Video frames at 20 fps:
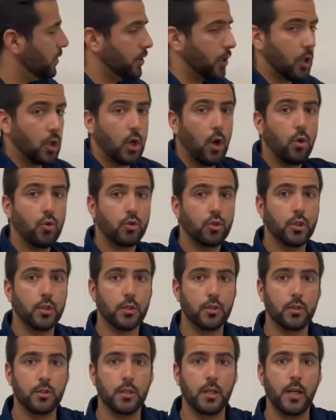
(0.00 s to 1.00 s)
The
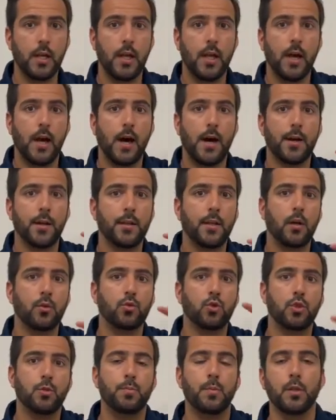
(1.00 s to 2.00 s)
coaches are allowed
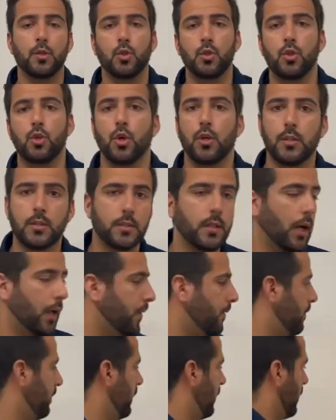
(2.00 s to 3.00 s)
to speak to your
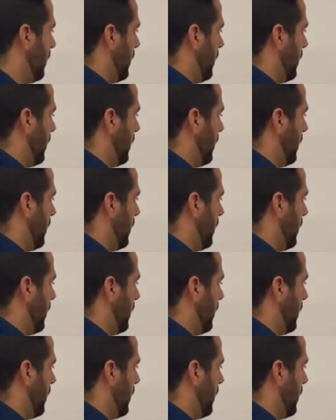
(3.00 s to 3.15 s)
son